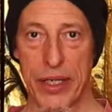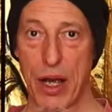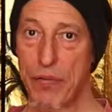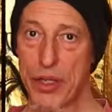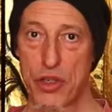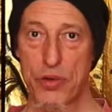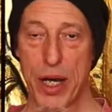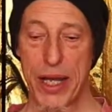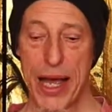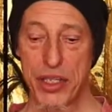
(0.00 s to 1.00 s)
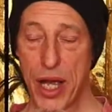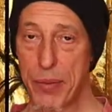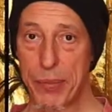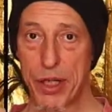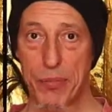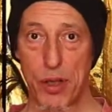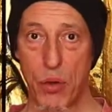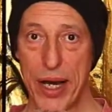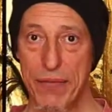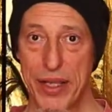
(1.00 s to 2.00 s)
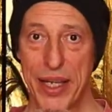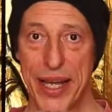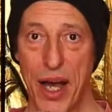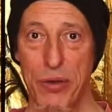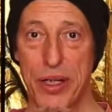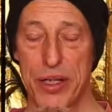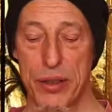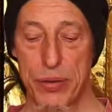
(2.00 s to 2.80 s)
Now if this is my last time, I'm going to blow everything out